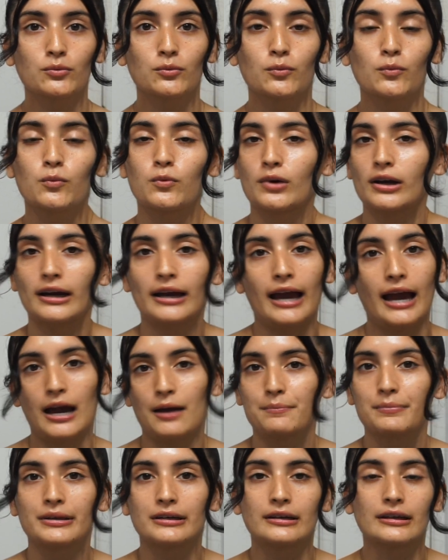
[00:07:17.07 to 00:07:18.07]
what
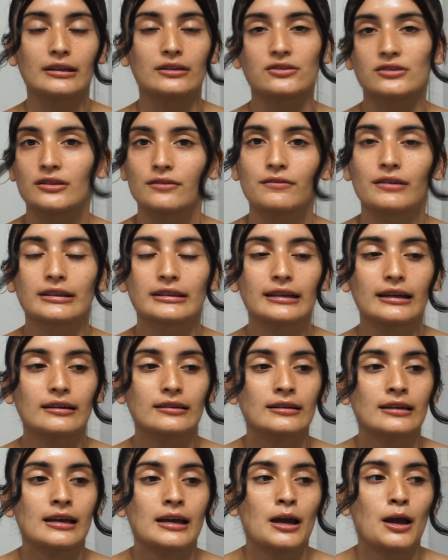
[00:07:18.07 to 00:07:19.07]
happened and stuff like that,
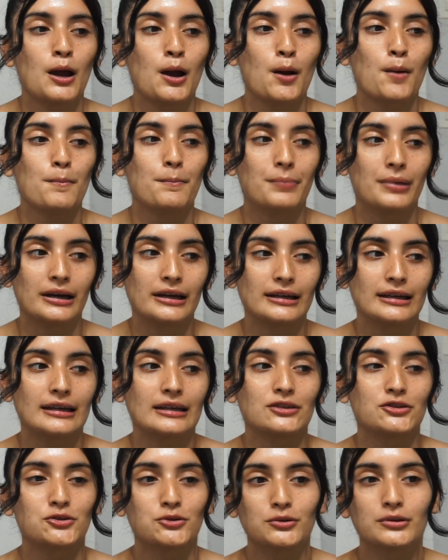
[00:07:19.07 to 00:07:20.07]
but it
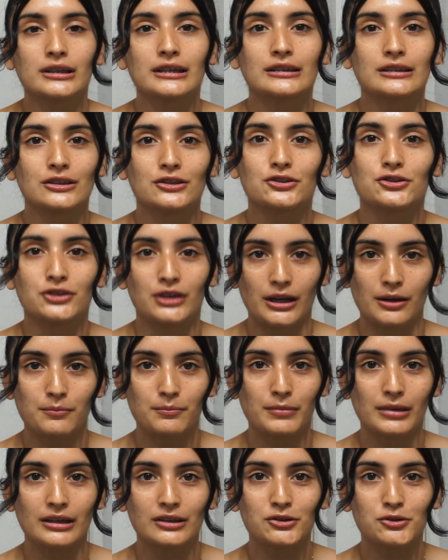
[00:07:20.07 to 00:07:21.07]
truly did shape
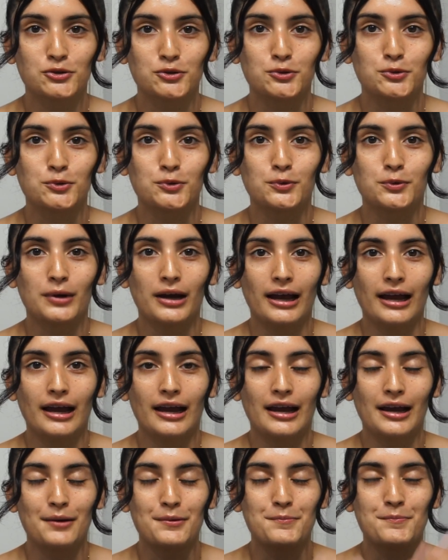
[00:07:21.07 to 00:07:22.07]
me to
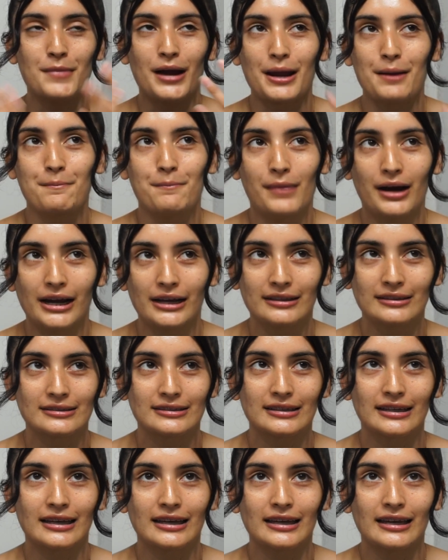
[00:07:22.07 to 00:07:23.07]
my
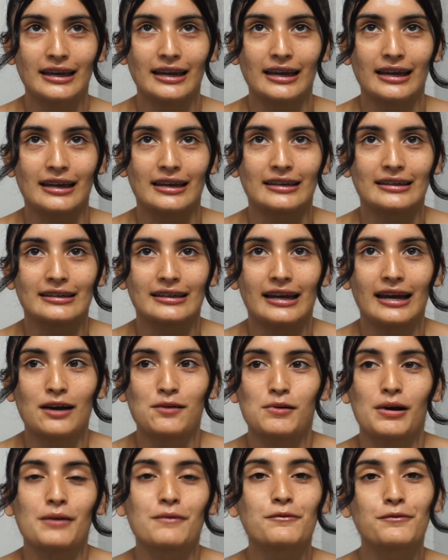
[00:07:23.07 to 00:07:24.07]
mindset and how
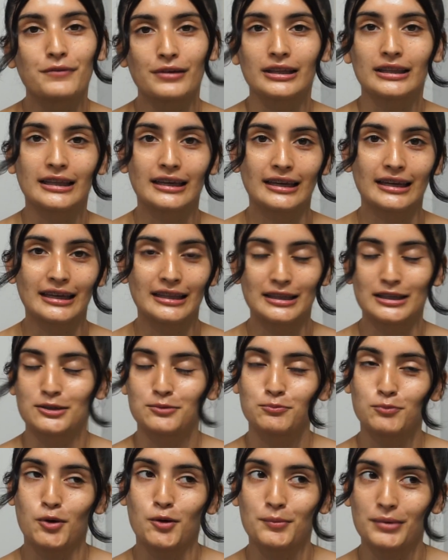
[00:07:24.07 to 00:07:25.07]
I'm feeling in this
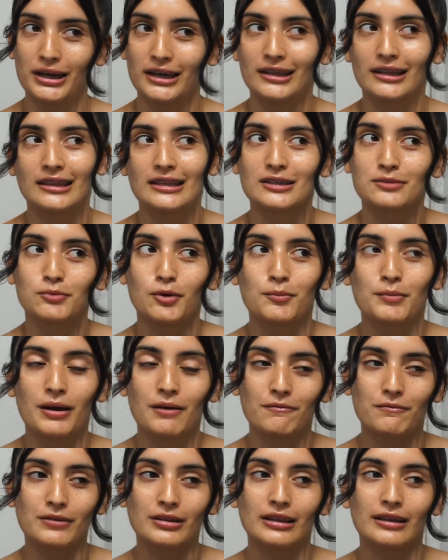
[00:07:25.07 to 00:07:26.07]
moment. And in this moment I'm
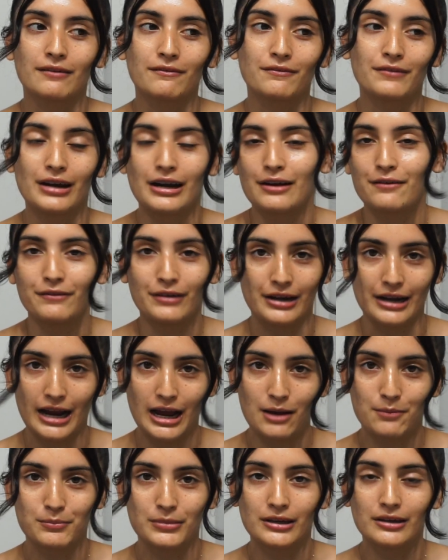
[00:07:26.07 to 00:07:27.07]
feeling very, very
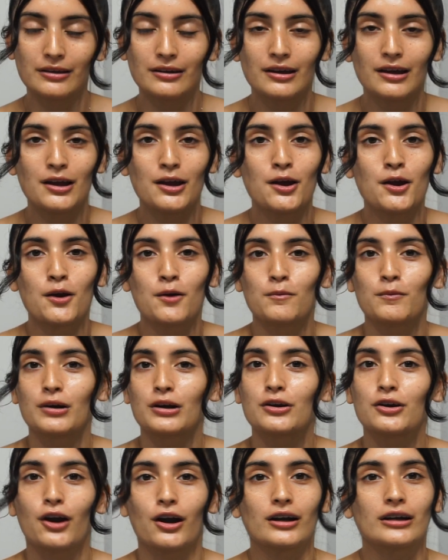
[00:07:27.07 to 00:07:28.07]
happy,
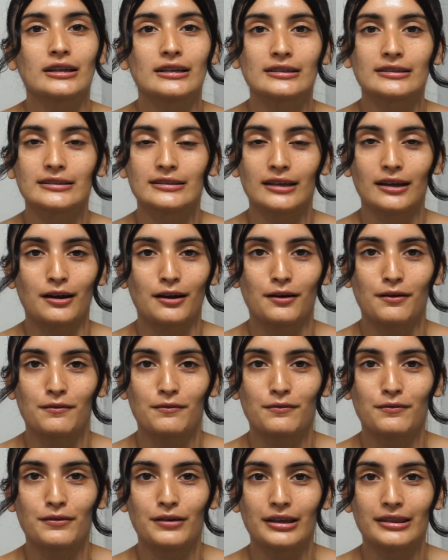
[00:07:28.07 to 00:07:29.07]
regardless of
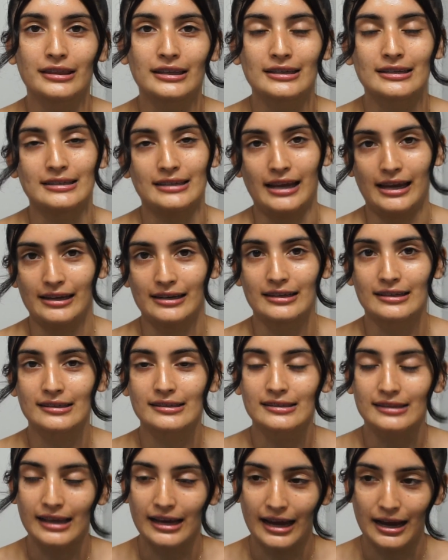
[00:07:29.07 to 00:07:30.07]
the sadness
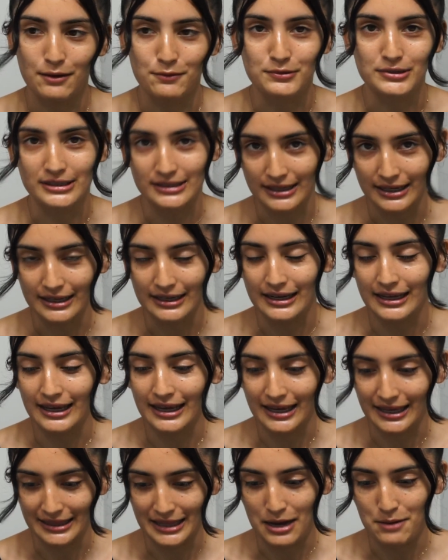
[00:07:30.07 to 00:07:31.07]
that I was
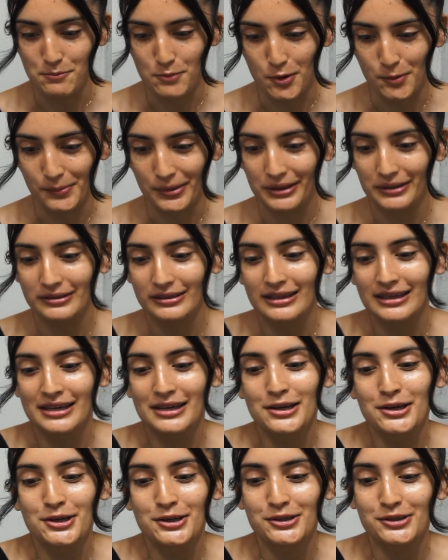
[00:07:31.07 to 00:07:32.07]
in that moment.
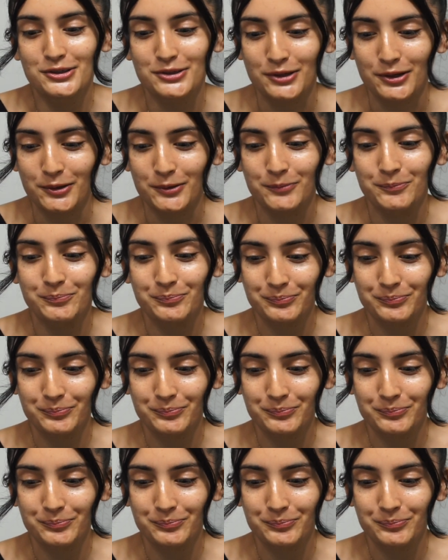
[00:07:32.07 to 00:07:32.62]
So